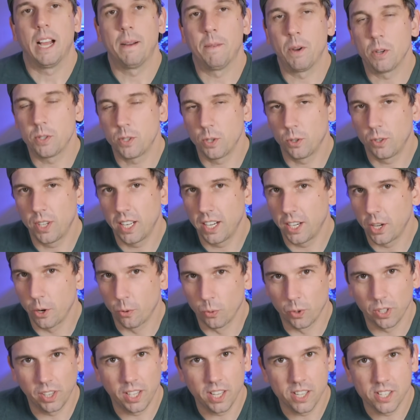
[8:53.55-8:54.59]
I'm also gonna go
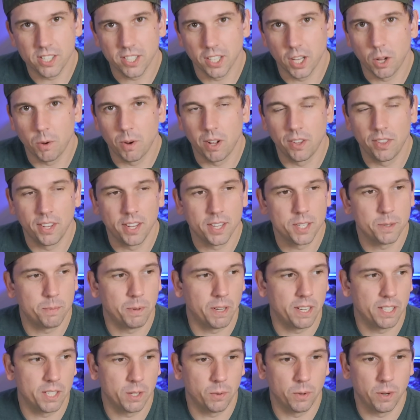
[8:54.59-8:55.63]
really slow on this
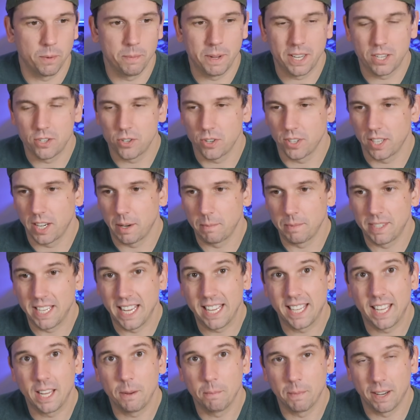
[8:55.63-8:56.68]
because I wanna make sure that I'm
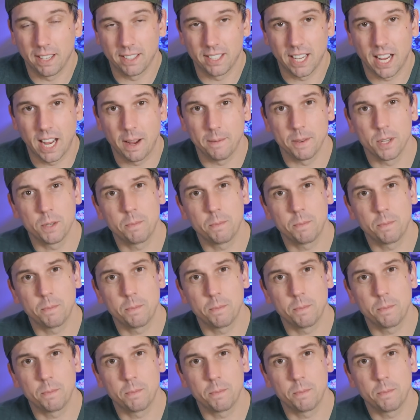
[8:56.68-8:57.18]
taking my time,